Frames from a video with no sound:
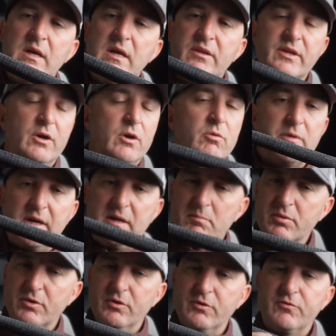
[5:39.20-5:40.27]
They aren't
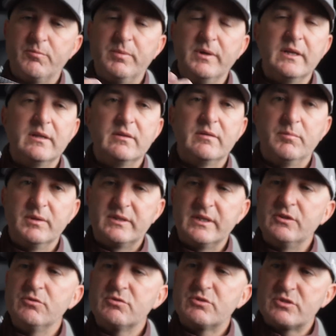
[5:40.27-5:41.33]
rainproof, but
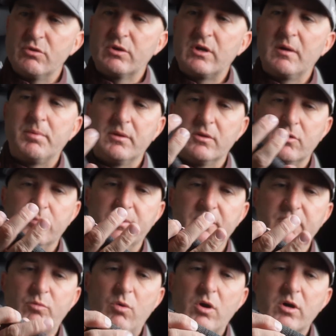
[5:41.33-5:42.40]
they do soak up a little bit
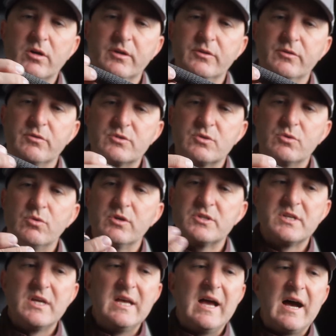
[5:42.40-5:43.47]
of water in those
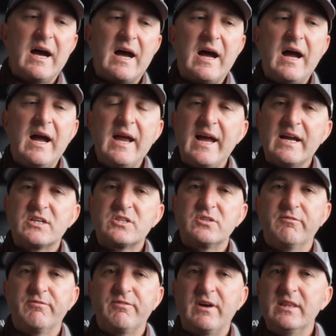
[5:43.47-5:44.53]
cords. I
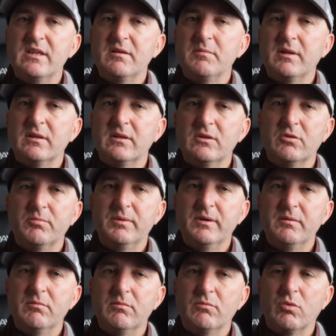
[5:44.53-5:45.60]
actually find them a little
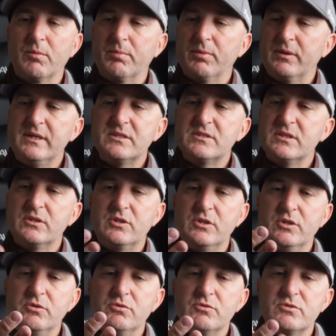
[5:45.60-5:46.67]
bit more pleasing to
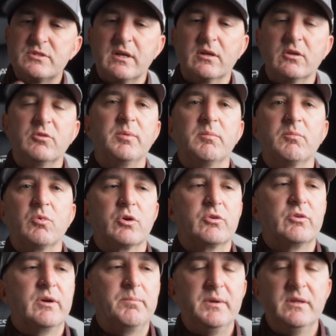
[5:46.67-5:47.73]
use and a little bit more
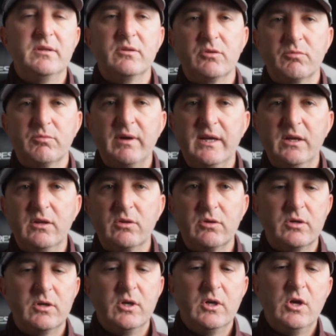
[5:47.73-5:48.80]
grippy than the
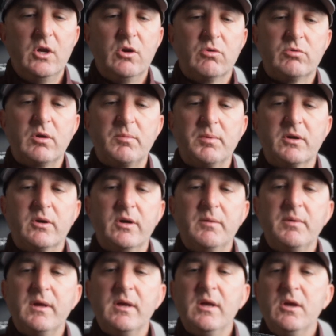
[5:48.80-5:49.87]
regular rubber grip.